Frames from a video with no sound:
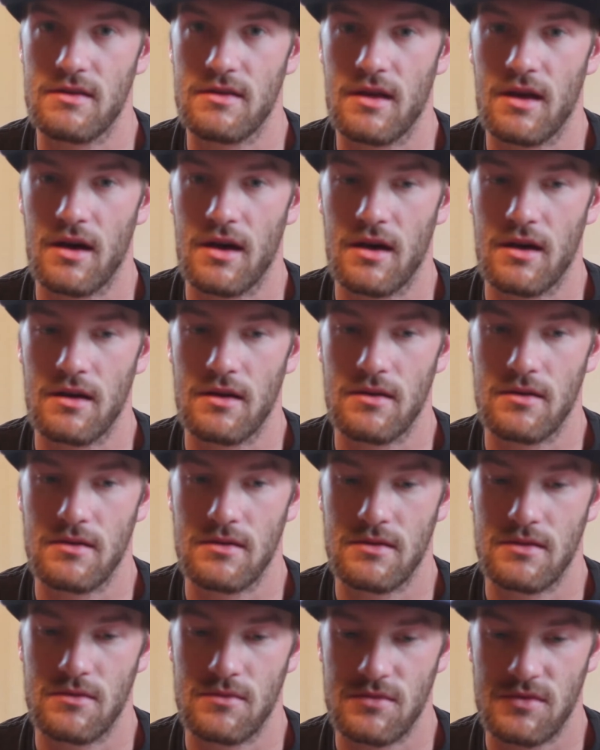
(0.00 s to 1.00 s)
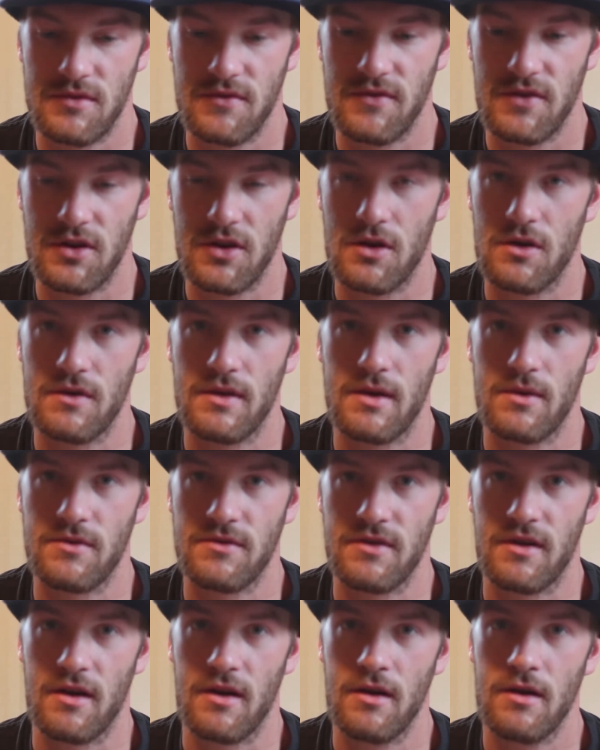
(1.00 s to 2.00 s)
the video that
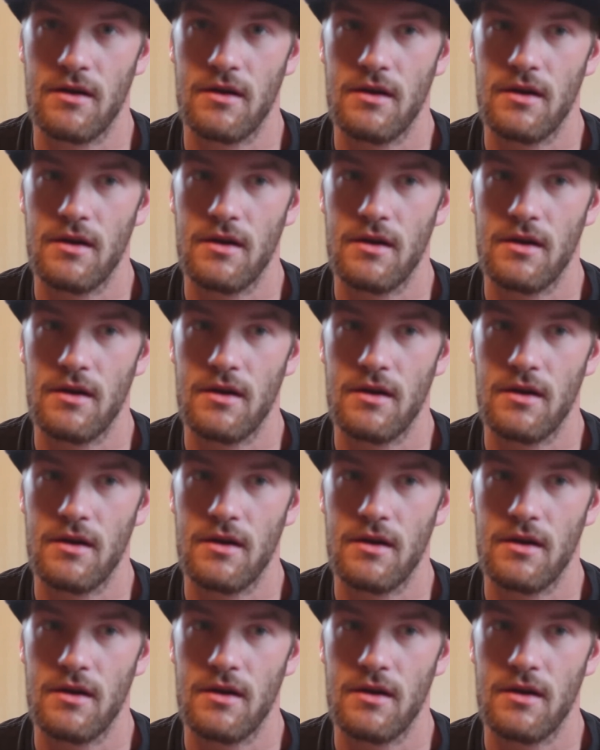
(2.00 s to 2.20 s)
was there.